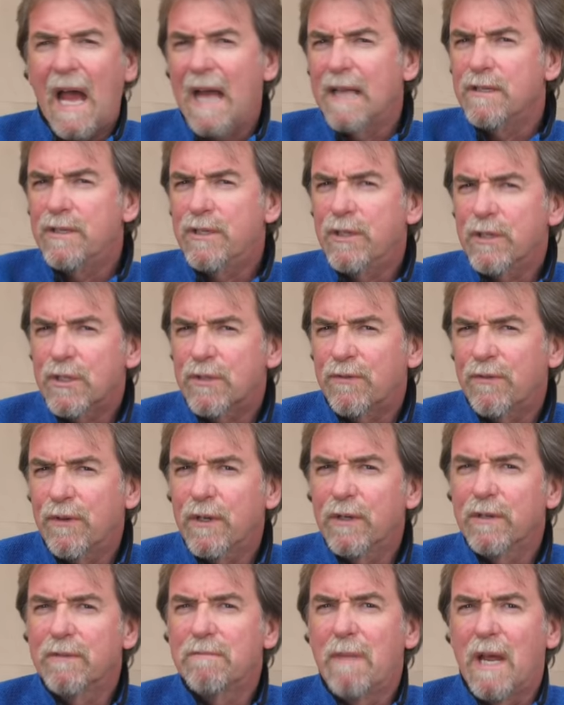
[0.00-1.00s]
And just for
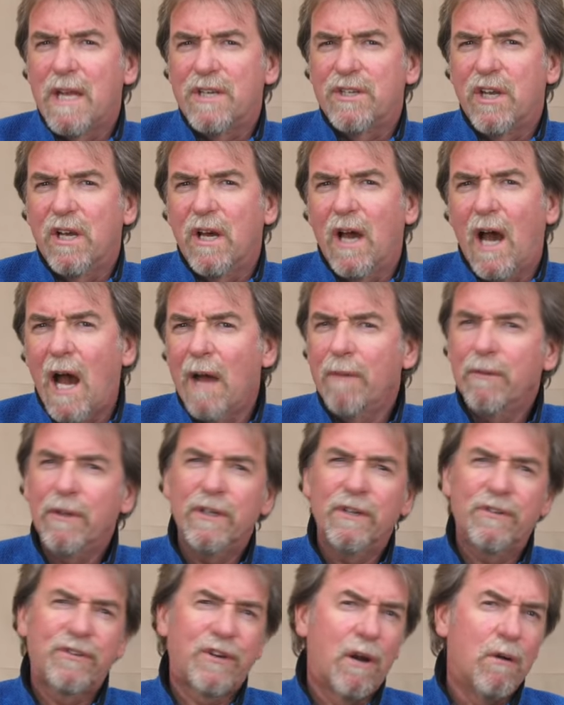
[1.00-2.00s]
good measure, I'm
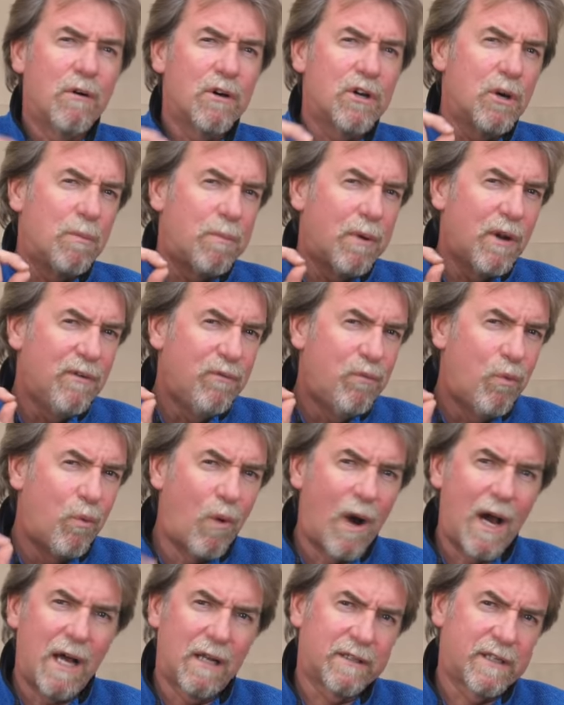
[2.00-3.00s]
going to throw a couple of
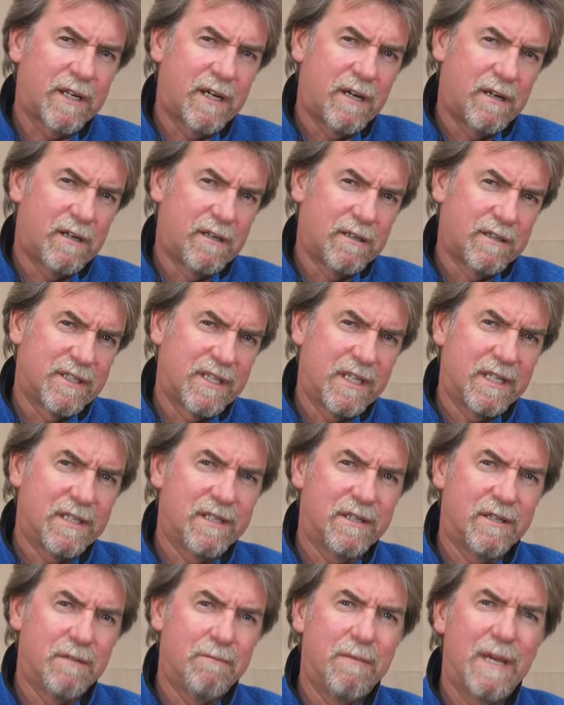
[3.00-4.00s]
wild cards
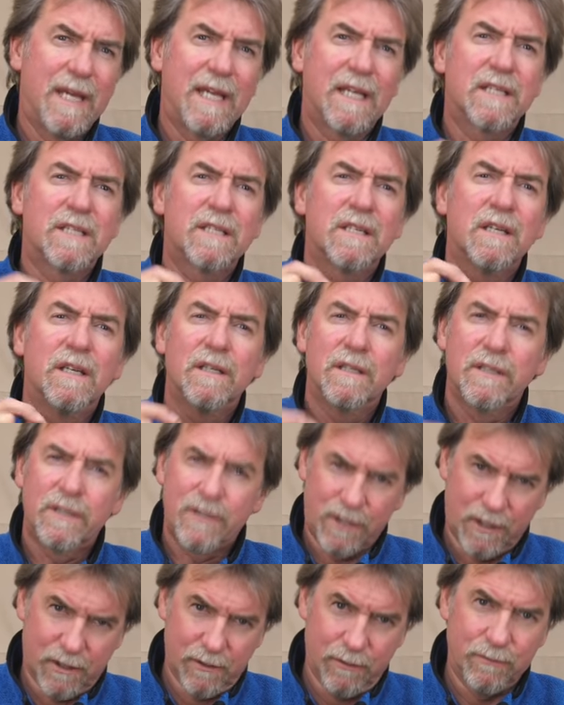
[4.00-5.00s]
into the mix
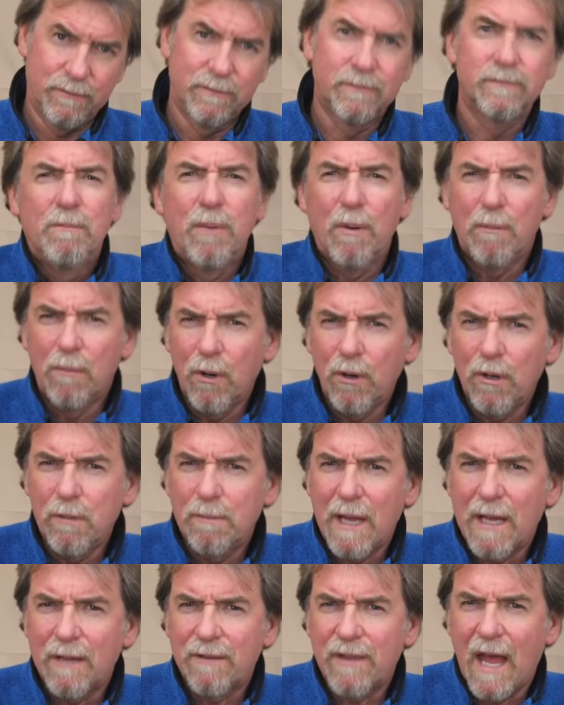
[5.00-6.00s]
too. But more
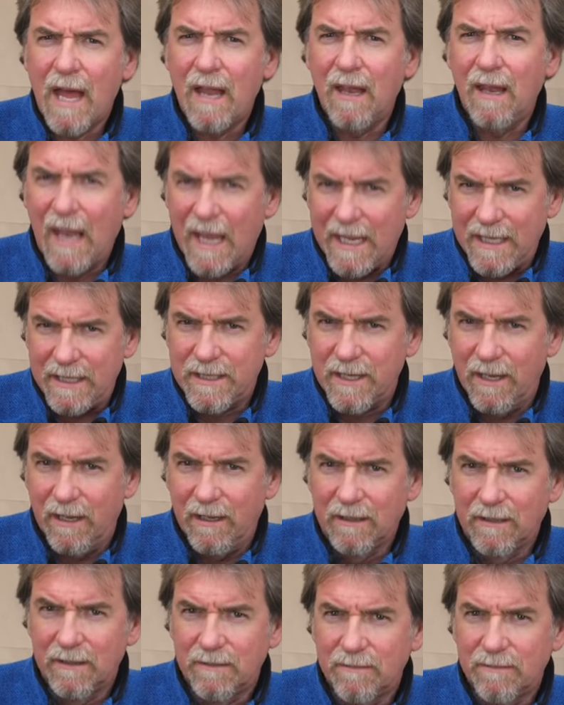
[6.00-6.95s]
about that later.